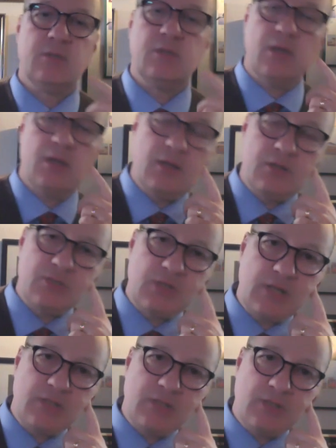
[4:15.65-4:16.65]
uh,
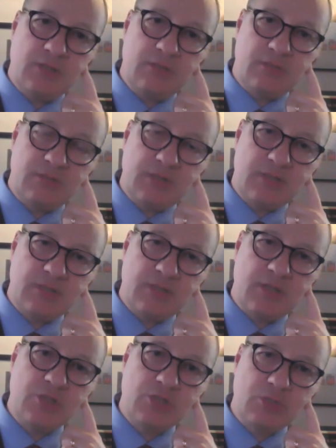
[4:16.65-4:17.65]
change the change the
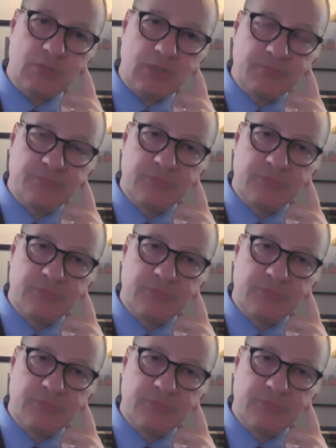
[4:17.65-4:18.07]
history,